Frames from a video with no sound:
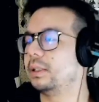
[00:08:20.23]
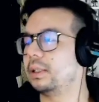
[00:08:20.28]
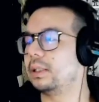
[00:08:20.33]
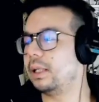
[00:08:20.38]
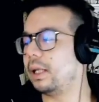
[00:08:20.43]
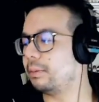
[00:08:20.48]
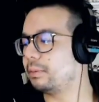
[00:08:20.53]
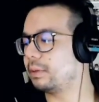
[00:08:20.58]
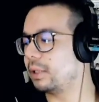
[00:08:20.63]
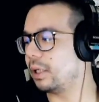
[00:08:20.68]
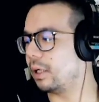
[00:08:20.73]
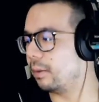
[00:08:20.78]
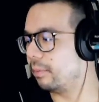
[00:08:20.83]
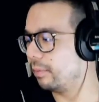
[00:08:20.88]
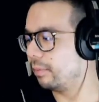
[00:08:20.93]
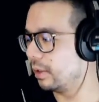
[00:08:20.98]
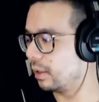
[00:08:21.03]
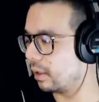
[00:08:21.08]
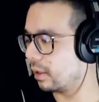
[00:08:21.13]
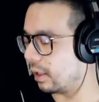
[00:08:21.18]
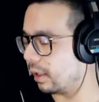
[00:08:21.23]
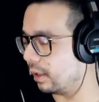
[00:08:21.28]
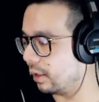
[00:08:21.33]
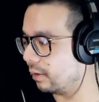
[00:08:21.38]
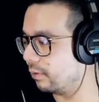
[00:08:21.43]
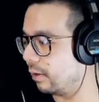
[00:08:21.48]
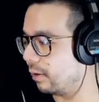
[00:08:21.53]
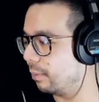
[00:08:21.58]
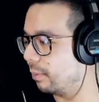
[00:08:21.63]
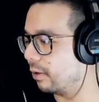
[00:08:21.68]
the laptop, kind
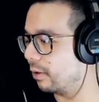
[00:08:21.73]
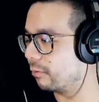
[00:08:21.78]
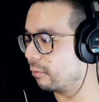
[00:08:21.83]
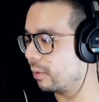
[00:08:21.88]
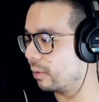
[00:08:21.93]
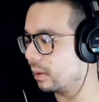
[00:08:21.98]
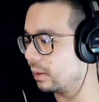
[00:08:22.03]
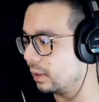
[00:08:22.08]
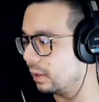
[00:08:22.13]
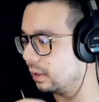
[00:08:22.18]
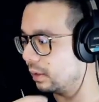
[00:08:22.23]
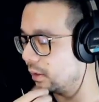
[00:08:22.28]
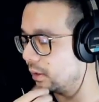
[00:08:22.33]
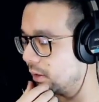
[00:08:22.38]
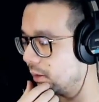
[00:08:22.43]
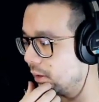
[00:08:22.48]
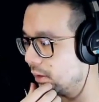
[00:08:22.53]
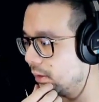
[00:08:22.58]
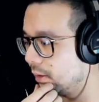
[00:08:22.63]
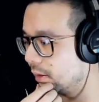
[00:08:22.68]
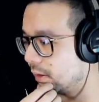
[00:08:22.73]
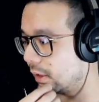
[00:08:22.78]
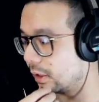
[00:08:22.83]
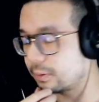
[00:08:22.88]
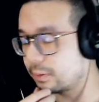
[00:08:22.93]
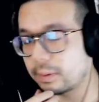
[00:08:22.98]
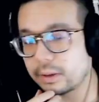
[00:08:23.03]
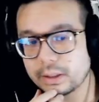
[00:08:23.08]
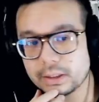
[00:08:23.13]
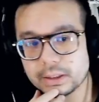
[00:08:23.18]
of above where the
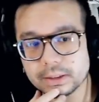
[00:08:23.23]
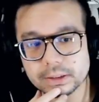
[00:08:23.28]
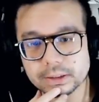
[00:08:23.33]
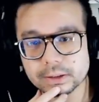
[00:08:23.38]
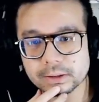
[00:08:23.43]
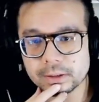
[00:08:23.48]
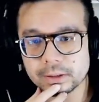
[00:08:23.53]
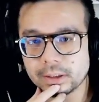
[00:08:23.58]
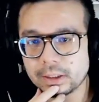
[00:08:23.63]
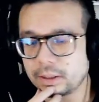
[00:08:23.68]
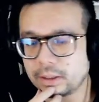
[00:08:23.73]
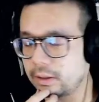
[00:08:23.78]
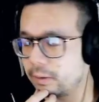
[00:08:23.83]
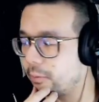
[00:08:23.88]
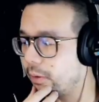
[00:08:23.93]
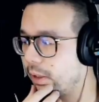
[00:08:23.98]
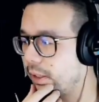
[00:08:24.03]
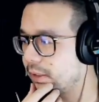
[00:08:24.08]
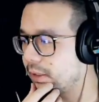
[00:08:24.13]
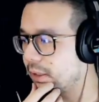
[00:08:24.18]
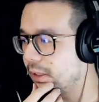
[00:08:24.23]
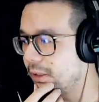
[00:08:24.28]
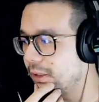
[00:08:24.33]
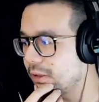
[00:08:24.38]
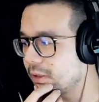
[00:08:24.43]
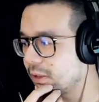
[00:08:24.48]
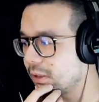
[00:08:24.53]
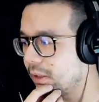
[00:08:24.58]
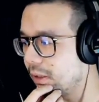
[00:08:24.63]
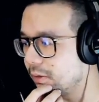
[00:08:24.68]
touch bar is, right at the
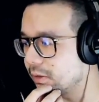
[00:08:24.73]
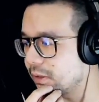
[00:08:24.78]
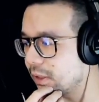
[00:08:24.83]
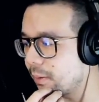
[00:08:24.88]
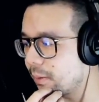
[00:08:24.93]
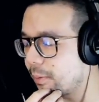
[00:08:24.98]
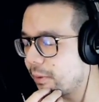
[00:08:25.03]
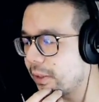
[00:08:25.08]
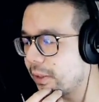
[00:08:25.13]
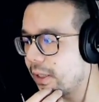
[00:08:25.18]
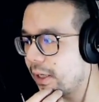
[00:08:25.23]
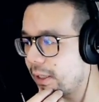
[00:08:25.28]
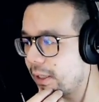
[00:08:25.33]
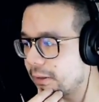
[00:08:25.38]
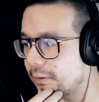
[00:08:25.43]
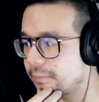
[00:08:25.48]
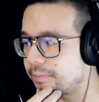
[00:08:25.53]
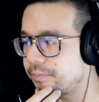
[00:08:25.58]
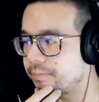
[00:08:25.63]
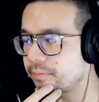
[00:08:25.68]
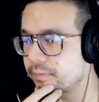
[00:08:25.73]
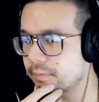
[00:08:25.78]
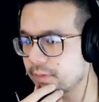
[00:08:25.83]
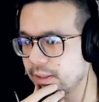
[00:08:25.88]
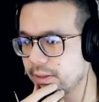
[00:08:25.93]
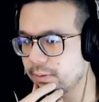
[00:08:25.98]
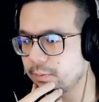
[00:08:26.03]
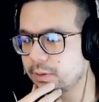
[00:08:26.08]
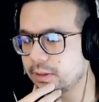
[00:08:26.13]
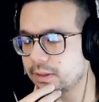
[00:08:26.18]
hinge. It was getting pretty hot.
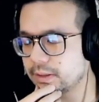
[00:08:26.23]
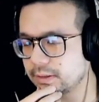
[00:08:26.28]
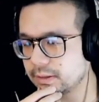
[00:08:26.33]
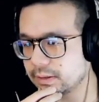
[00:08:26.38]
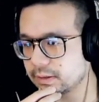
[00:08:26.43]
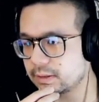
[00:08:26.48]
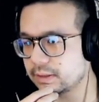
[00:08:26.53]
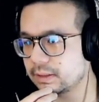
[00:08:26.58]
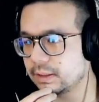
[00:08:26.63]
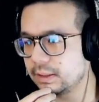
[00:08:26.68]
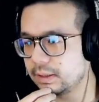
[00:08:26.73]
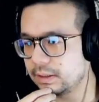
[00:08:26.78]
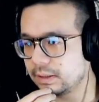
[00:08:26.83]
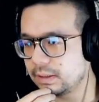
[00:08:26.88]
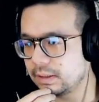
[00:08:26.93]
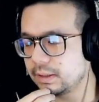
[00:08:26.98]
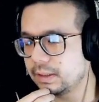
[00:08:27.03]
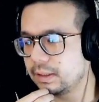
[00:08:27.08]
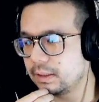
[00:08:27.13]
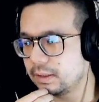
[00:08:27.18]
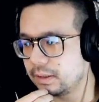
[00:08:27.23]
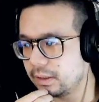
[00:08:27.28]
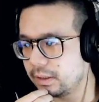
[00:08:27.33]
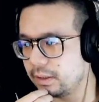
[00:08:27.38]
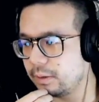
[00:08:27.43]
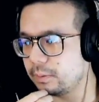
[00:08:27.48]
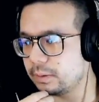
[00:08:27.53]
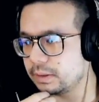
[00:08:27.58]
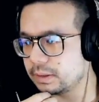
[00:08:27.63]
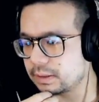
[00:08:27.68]
It was
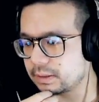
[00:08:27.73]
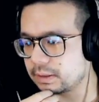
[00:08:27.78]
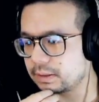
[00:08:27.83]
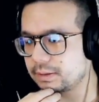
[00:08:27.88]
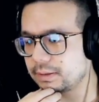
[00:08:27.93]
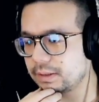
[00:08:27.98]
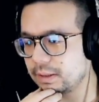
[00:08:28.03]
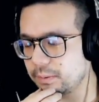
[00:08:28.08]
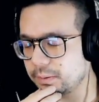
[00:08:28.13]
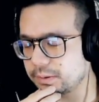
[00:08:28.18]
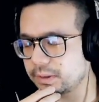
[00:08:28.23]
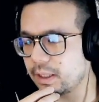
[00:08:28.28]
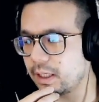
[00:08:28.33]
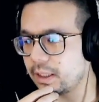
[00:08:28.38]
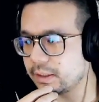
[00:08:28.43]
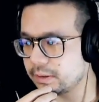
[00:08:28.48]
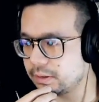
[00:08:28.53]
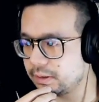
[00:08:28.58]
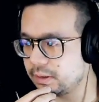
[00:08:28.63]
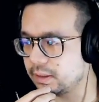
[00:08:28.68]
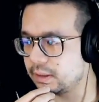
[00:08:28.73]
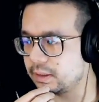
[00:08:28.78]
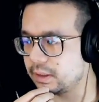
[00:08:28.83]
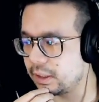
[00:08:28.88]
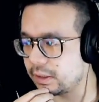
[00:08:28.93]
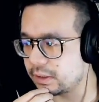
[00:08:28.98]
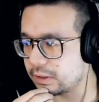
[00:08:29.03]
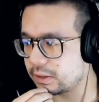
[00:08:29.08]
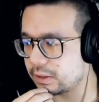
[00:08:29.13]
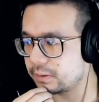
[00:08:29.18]
it was hot to the
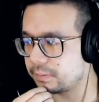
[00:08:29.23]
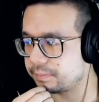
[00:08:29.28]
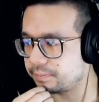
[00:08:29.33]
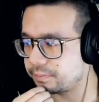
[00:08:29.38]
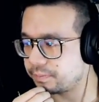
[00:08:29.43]
touch.